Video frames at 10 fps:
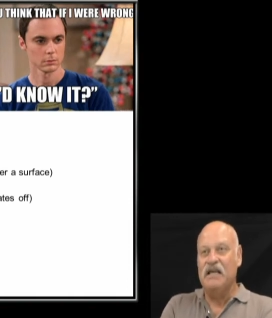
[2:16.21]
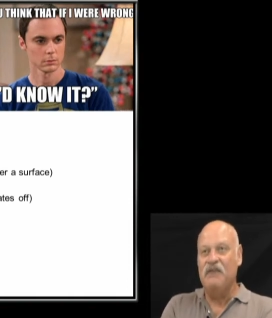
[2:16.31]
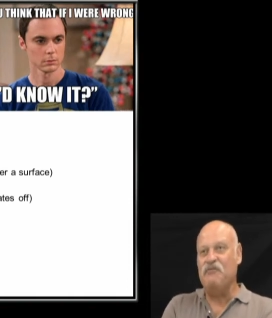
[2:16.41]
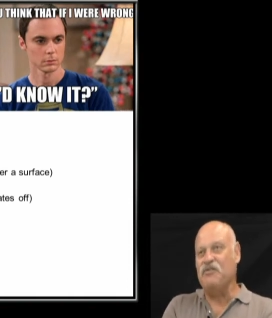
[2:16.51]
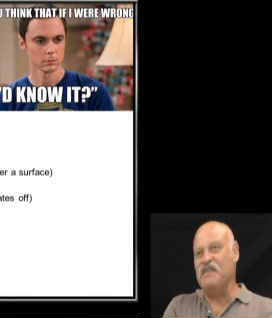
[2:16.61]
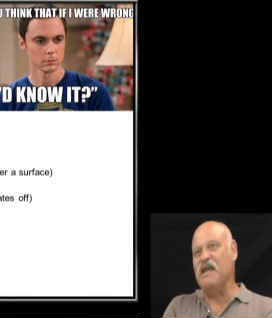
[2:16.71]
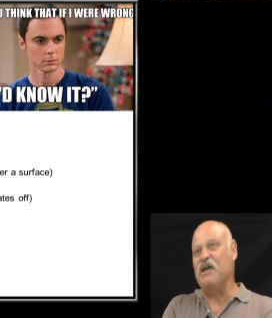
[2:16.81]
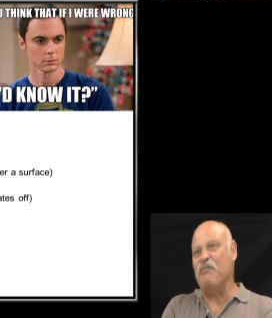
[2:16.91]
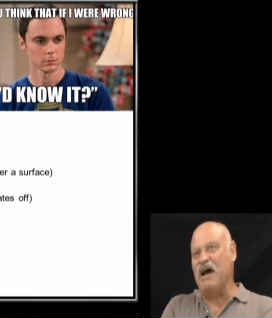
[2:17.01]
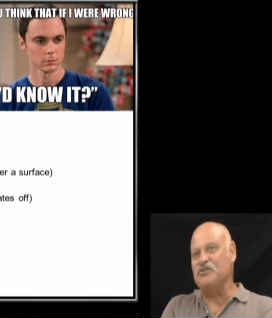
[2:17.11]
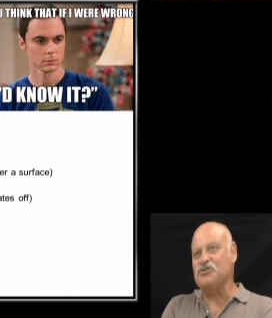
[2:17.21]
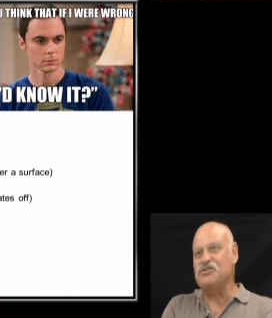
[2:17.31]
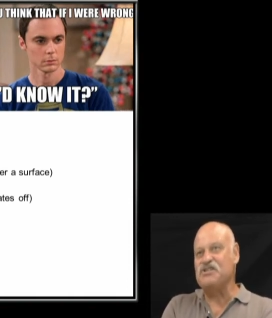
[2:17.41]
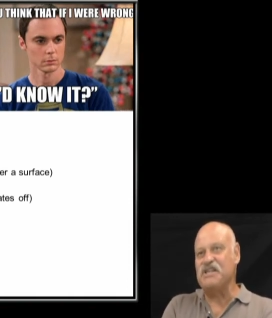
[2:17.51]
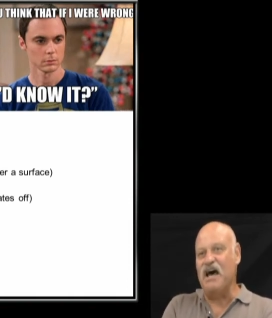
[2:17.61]
Speaker 1: If you think about
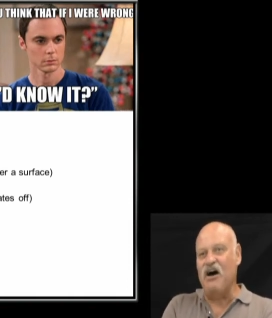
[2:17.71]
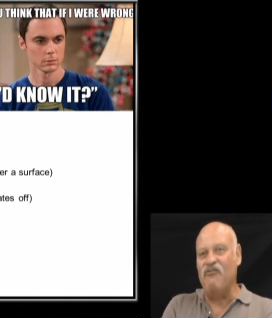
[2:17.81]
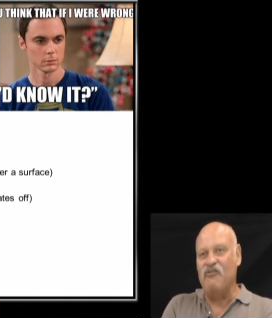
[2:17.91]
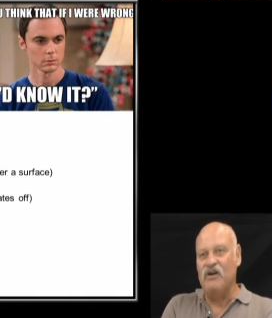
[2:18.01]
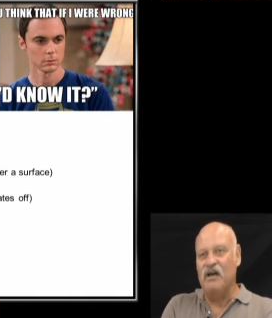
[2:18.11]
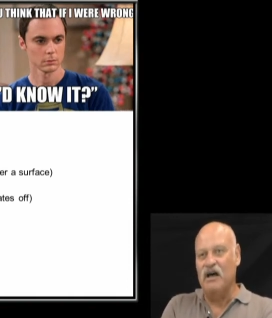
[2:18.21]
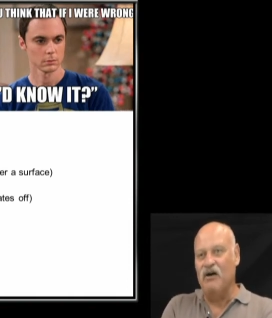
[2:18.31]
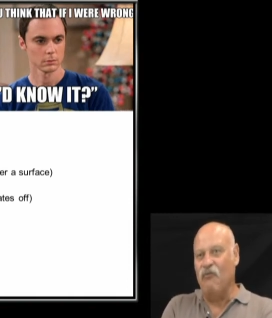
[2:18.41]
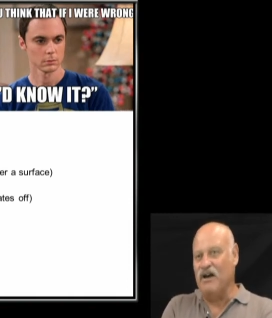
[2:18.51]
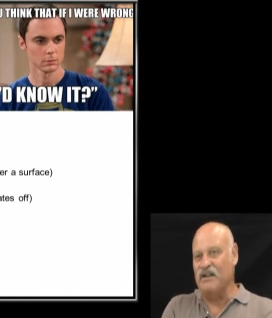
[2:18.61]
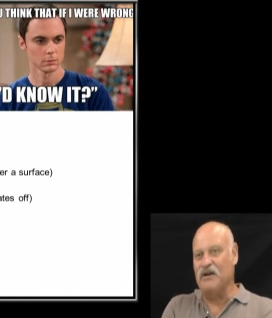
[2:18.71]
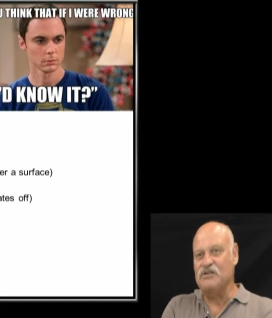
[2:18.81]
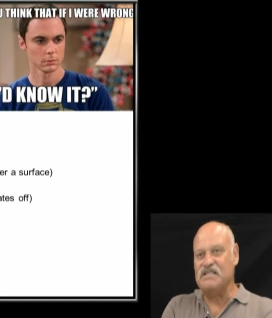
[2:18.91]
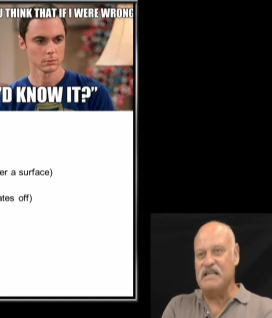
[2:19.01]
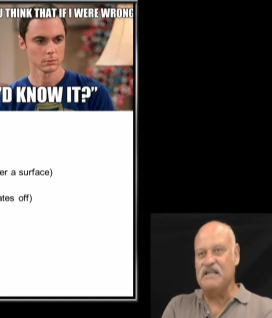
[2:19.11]
yourself, uh, one of
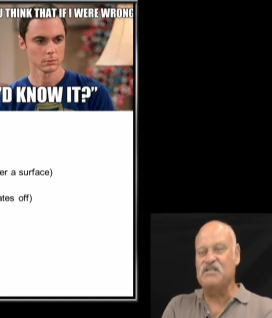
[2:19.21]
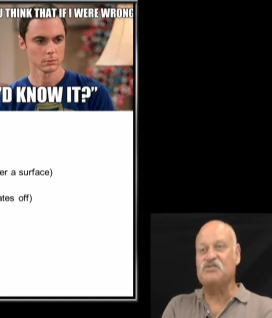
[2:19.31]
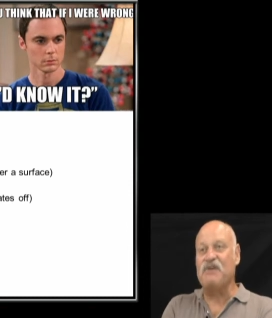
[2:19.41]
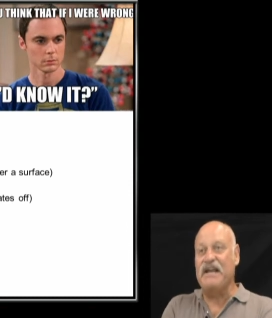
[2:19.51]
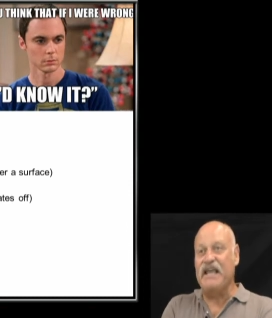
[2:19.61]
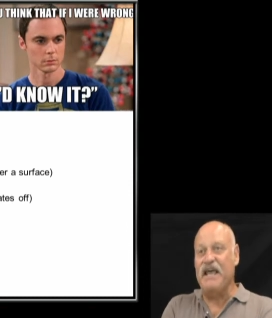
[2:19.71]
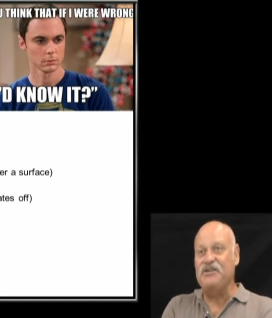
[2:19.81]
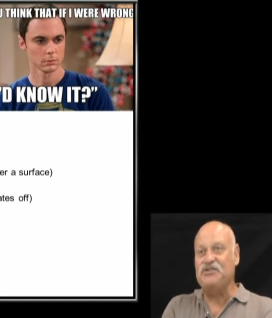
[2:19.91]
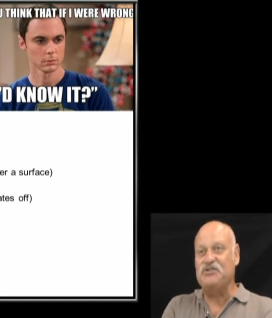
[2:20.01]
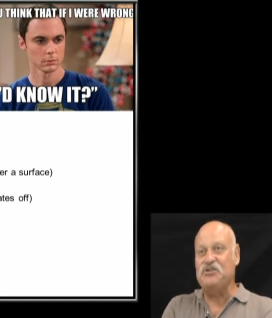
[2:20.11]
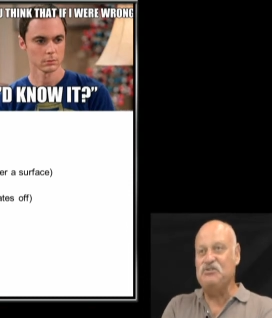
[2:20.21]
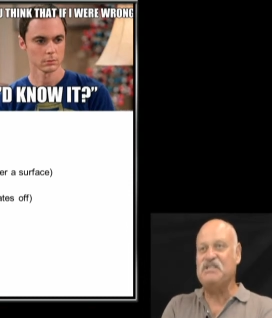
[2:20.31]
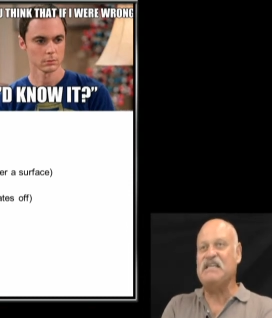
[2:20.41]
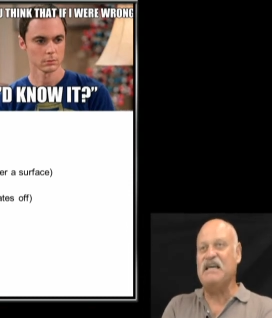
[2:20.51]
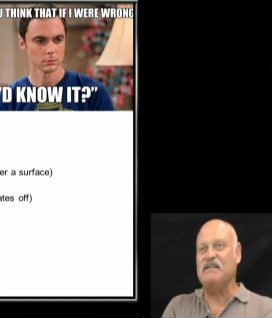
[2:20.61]
those things is radiation. You
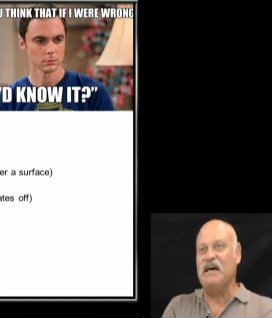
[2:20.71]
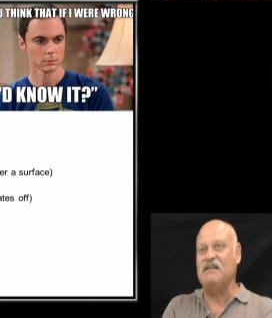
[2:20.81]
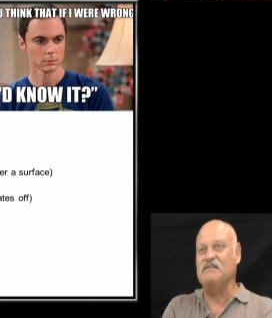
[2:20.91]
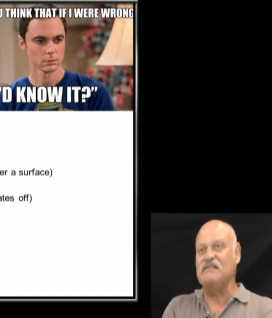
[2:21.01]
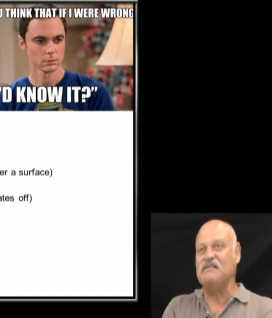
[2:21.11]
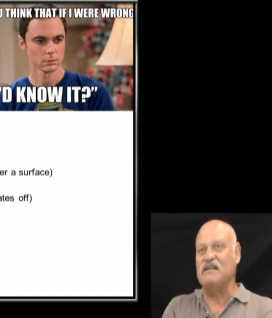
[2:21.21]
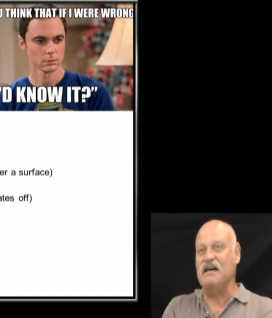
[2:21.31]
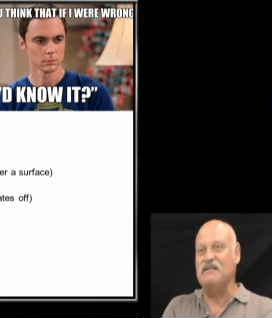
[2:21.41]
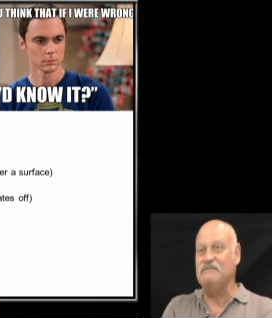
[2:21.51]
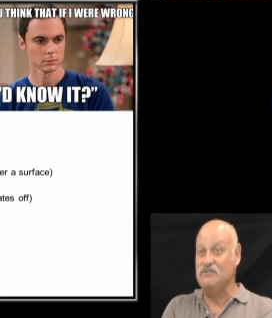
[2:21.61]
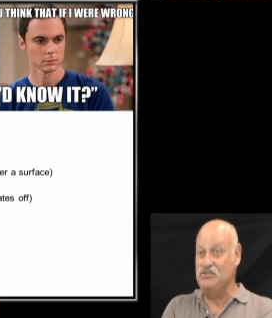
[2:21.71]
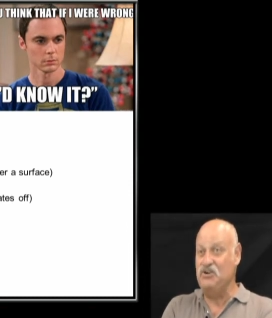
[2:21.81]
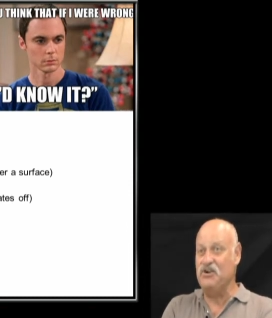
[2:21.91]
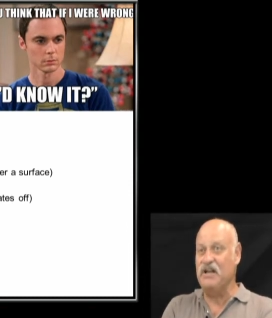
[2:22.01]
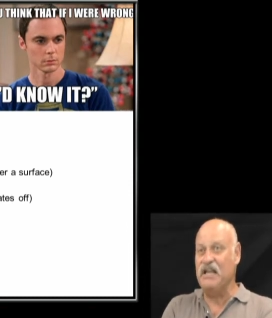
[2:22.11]
stand out in the sun,
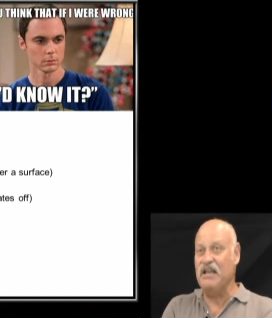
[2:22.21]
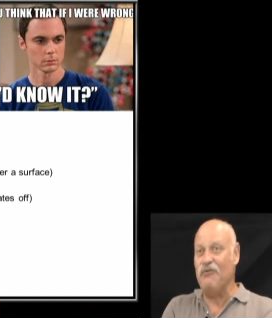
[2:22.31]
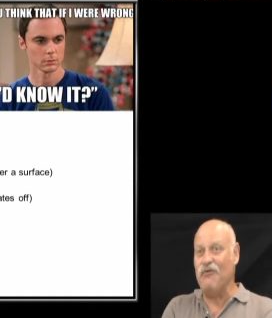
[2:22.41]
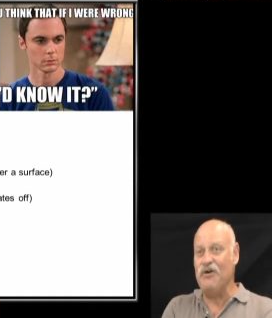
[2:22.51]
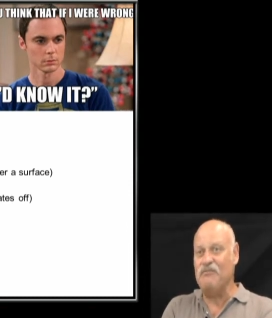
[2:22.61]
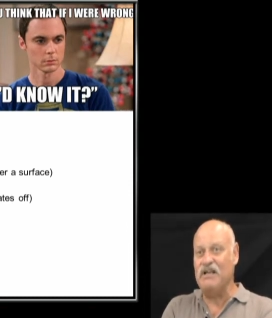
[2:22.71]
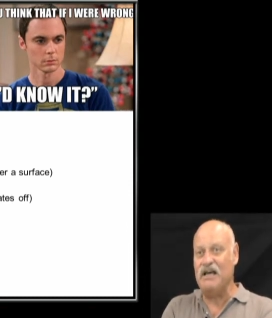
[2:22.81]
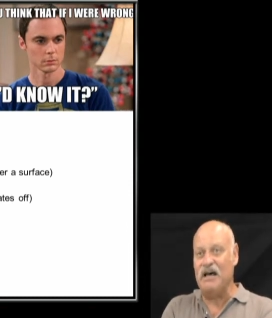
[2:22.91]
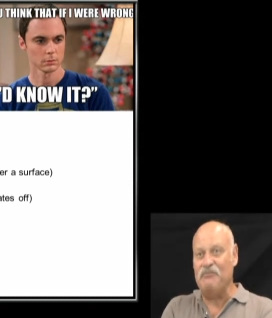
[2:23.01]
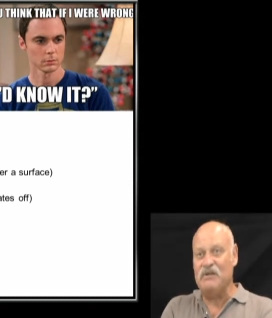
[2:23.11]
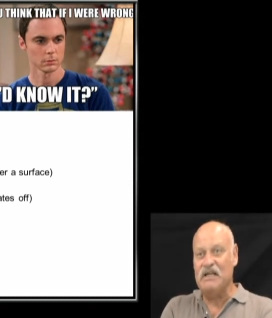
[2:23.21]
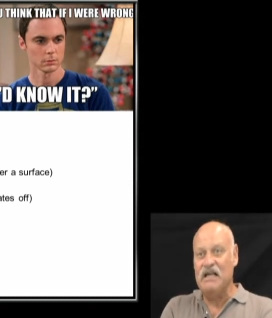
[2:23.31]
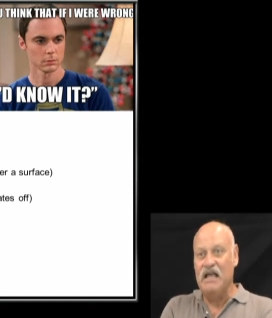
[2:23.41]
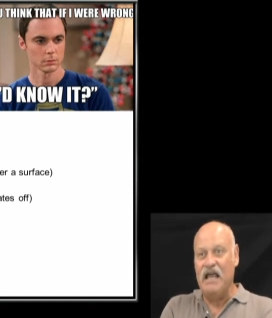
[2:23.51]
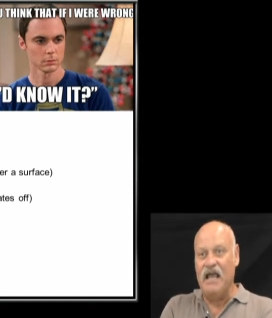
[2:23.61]
you're going to get warmed up. Mm
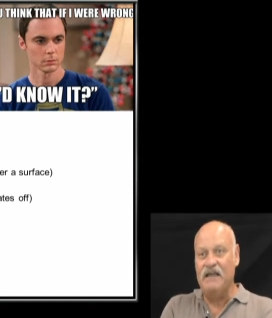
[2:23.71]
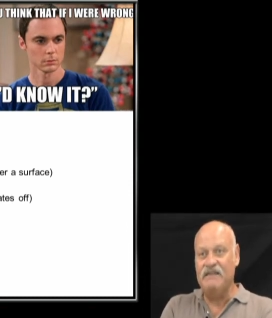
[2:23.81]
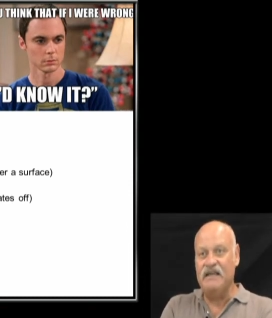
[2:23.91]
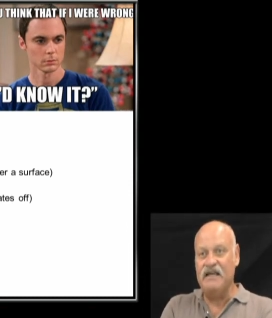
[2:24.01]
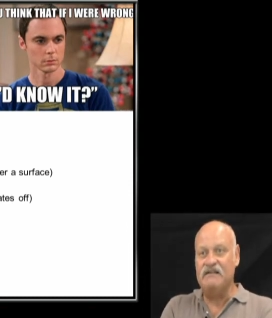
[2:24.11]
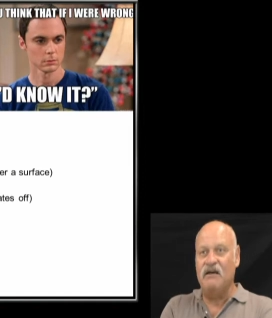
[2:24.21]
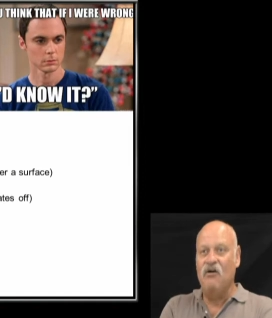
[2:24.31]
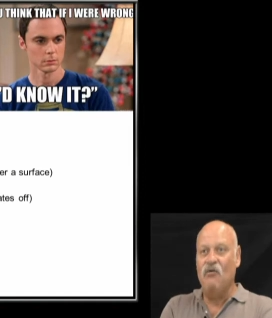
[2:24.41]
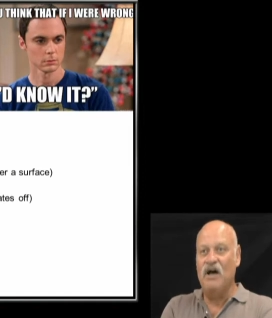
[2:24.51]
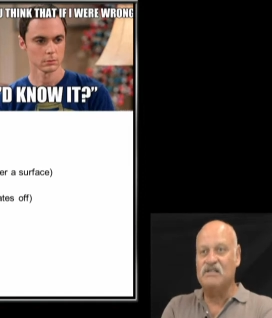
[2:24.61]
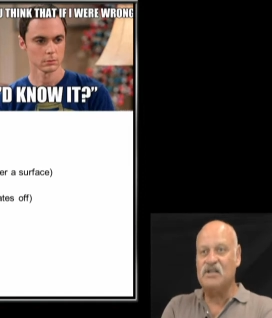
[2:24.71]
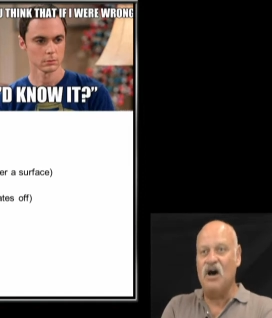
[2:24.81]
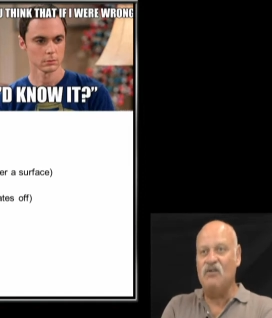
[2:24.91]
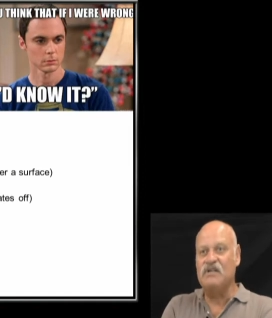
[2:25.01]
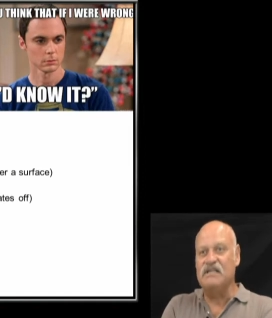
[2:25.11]
-hmm. And then, well, it's
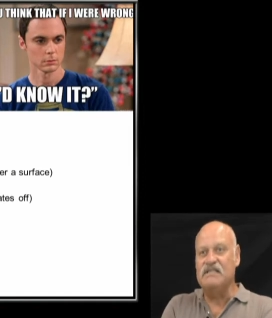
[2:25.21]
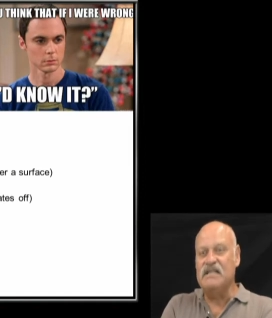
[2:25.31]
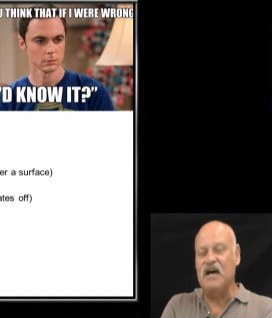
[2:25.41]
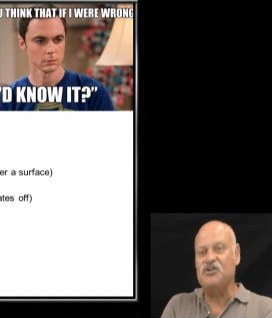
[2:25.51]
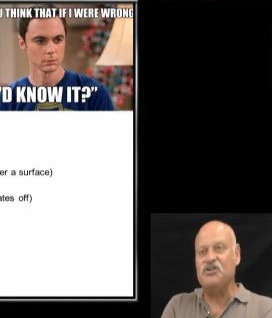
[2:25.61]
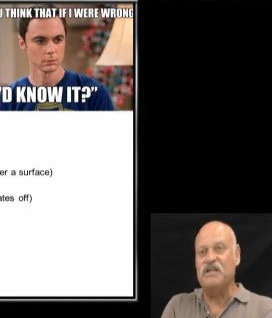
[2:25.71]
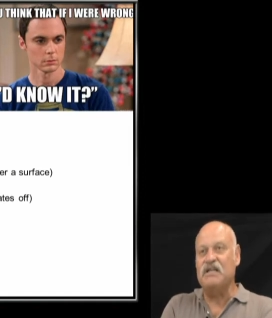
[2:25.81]
called conduction.